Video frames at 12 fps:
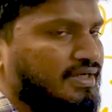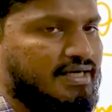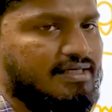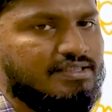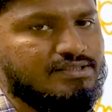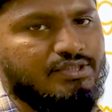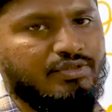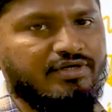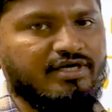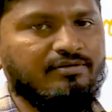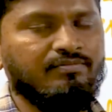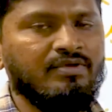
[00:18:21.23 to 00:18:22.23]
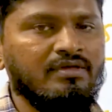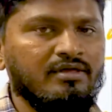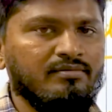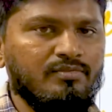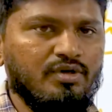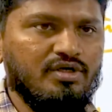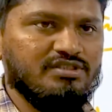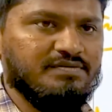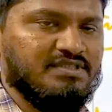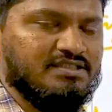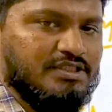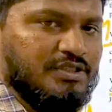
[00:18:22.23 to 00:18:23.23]
create a stereotype. Because of
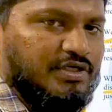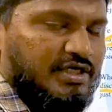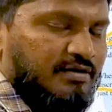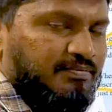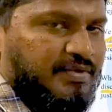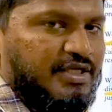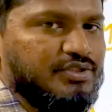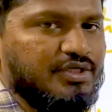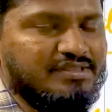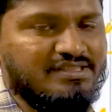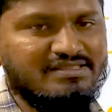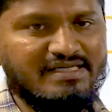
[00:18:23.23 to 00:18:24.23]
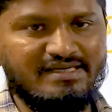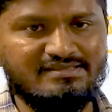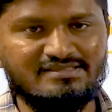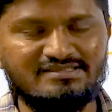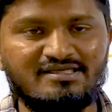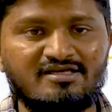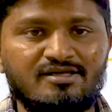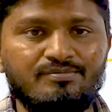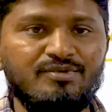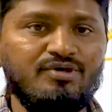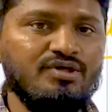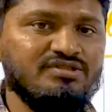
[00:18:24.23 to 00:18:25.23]
the stereotype, prejudices arises.
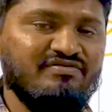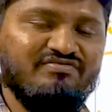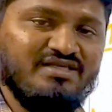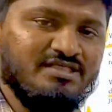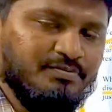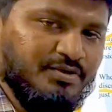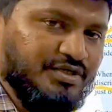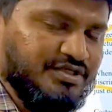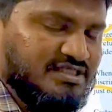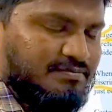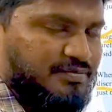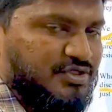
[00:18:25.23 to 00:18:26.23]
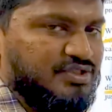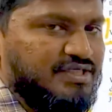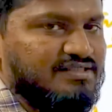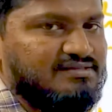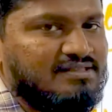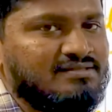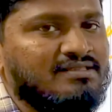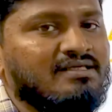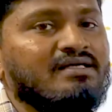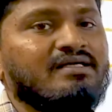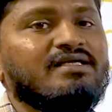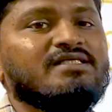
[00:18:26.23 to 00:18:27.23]
Because of these prejudices,
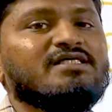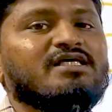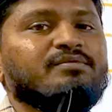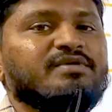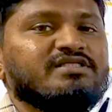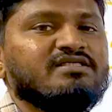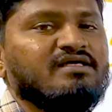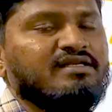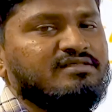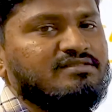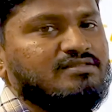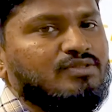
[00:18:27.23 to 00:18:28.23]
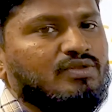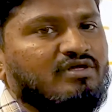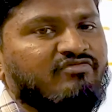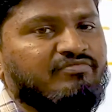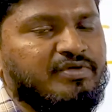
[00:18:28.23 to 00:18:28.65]
discrimination arises out of